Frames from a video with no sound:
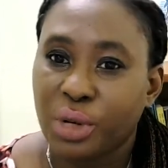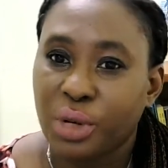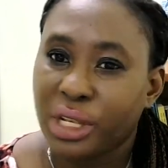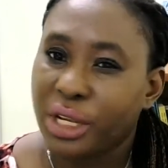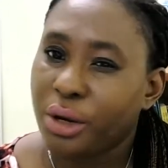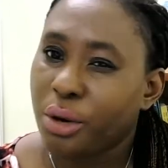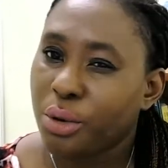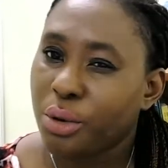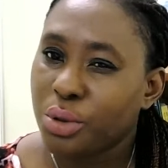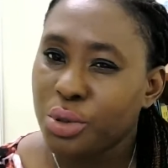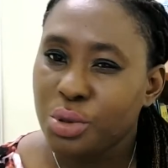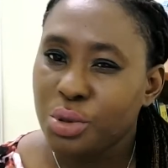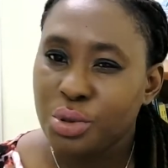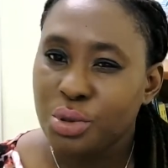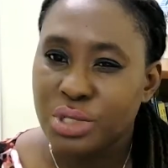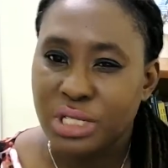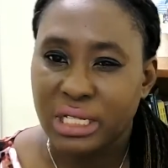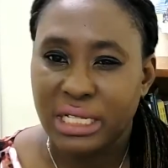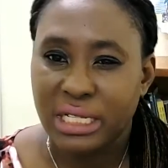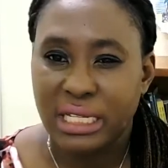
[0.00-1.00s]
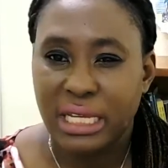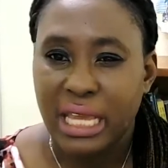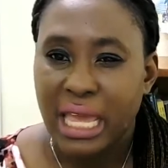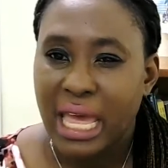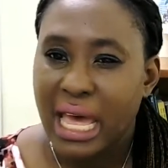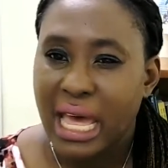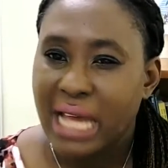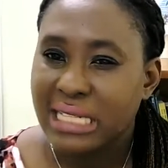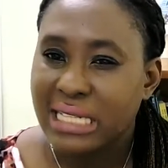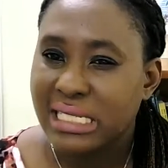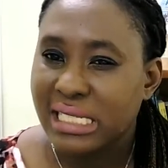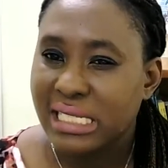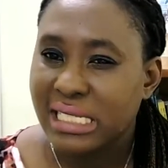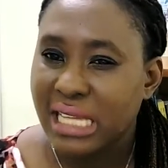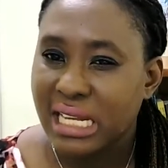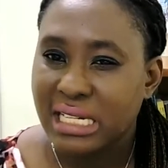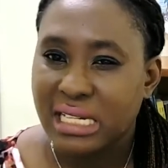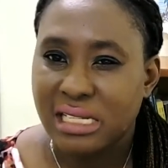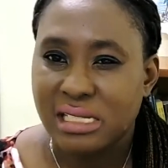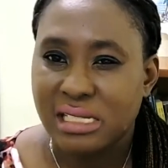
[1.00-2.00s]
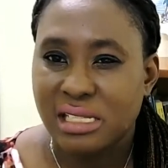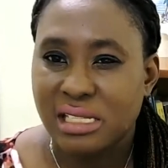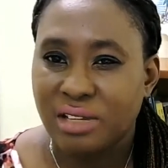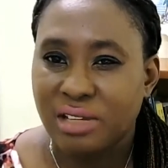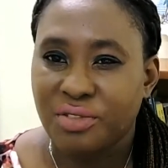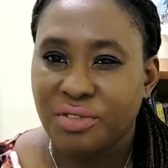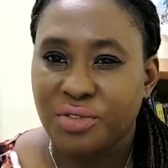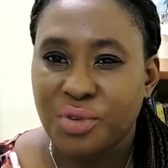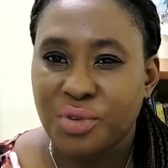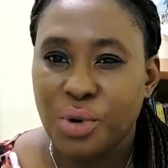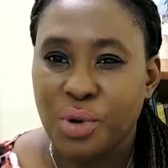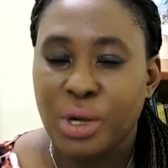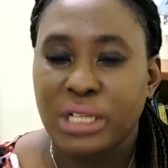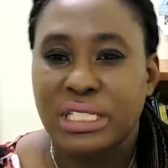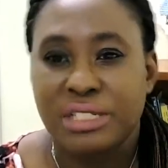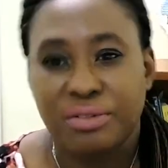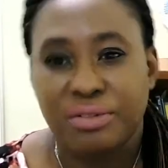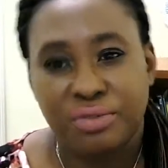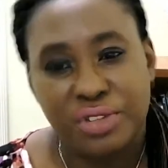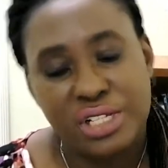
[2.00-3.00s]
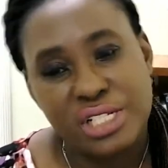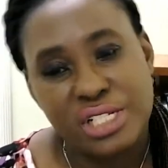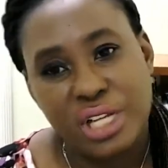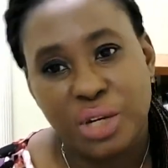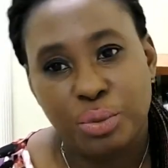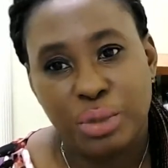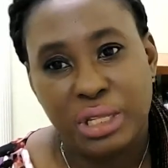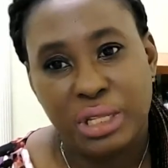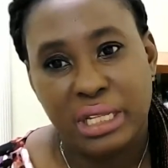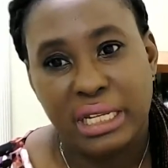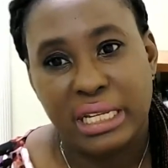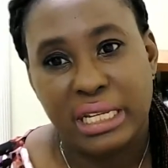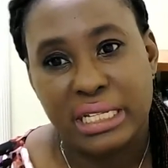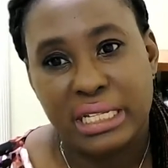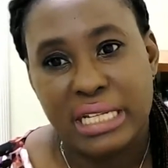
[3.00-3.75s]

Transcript: there are usually a tendency for division within it.